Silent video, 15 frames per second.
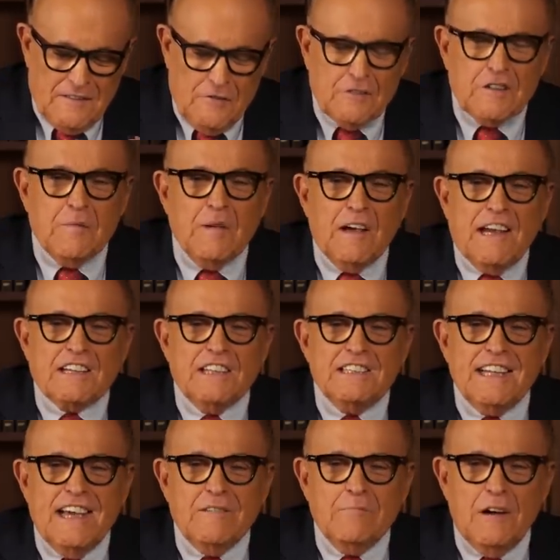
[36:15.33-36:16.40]
It used to be like the
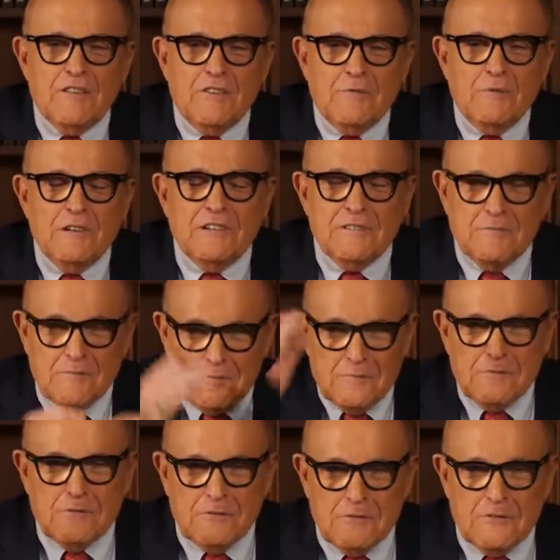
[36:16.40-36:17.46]
den mother when,
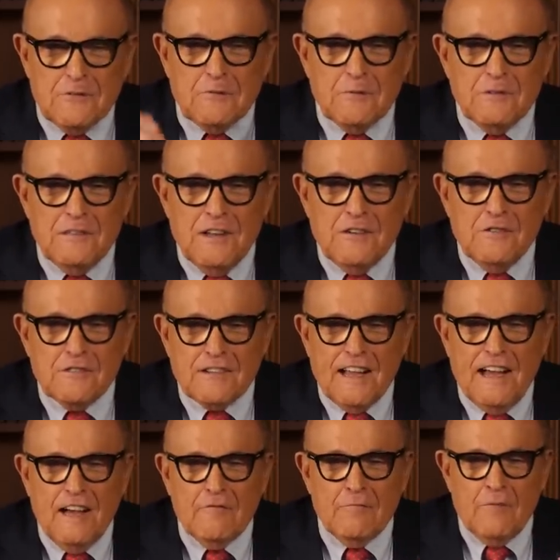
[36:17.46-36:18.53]
when right. they used
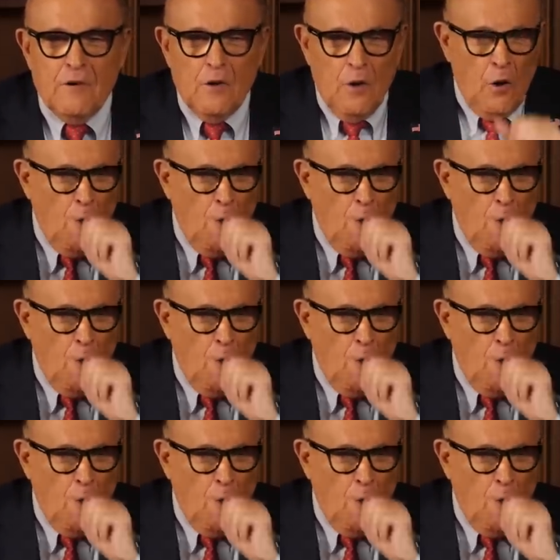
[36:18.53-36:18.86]
to have